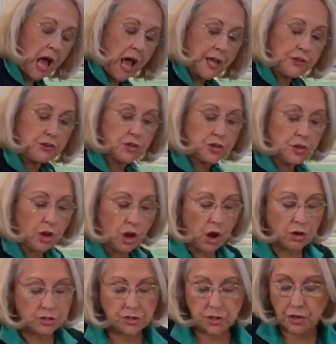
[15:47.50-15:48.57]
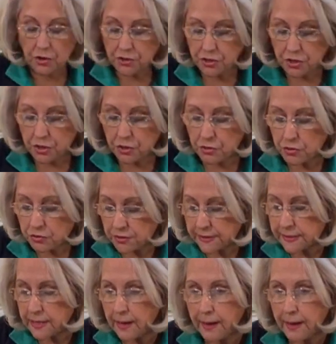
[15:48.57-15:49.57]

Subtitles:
you can also use